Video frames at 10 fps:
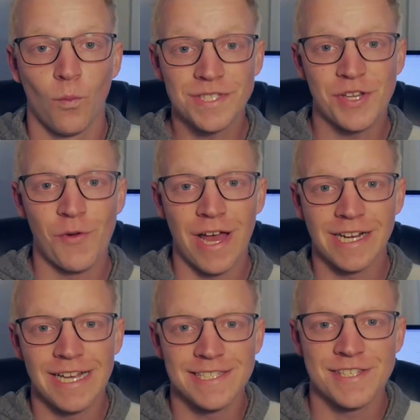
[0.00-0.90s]
What's going
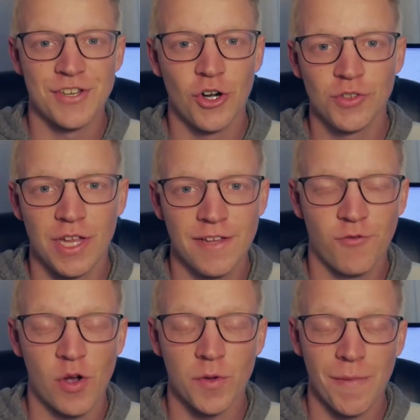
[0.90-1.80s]
on, guys? It's Nerd
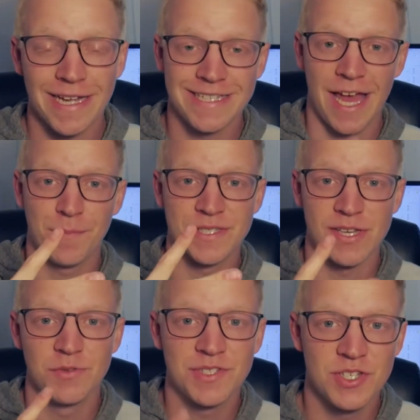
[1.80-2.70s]
Life. Welcome back to
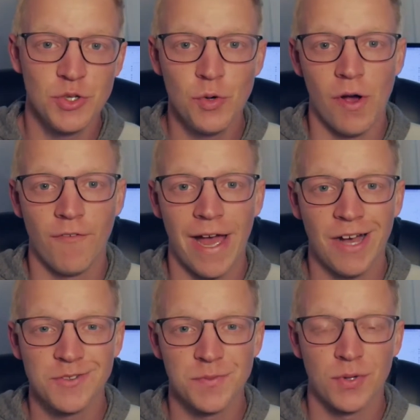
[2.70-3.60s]
episode 2 of
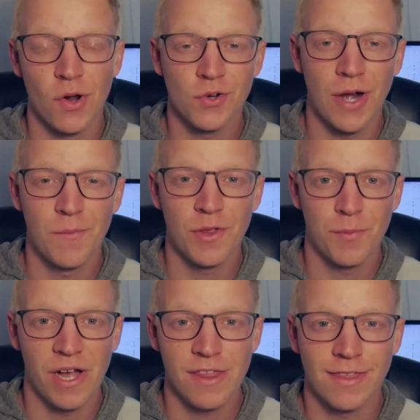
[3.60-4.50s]
How to Program
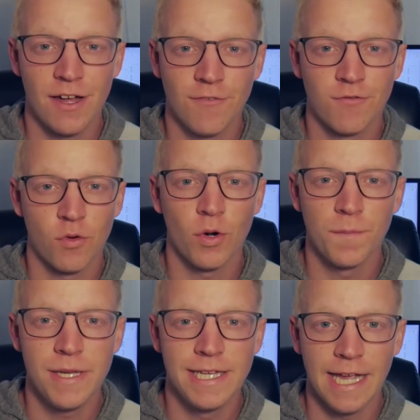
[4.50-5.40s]
with Python for
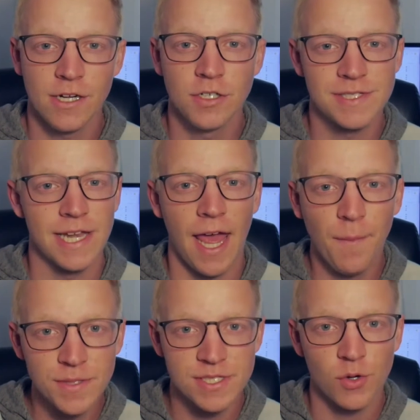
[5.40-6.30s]
Beginners. In
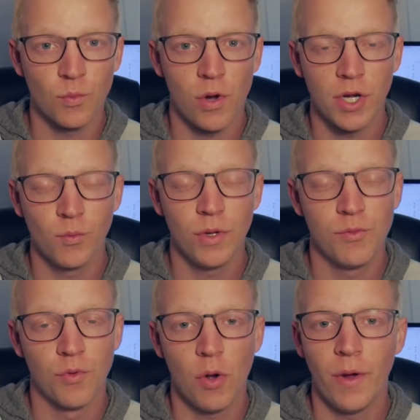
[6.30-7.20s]
episode 1, we
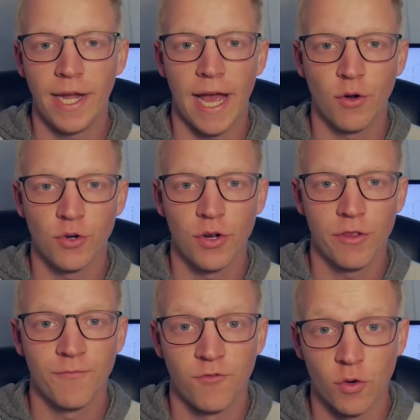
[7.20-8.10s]
wrote an
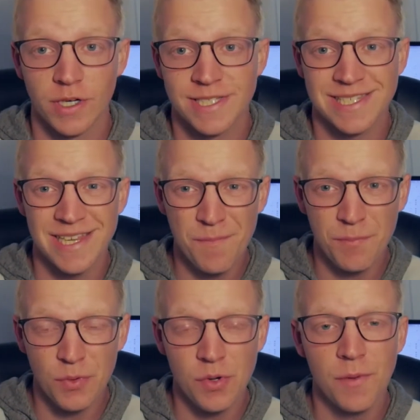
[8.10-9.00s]
algorithm for a
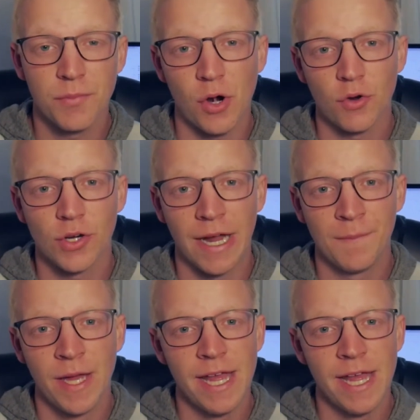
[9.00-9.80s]
simple program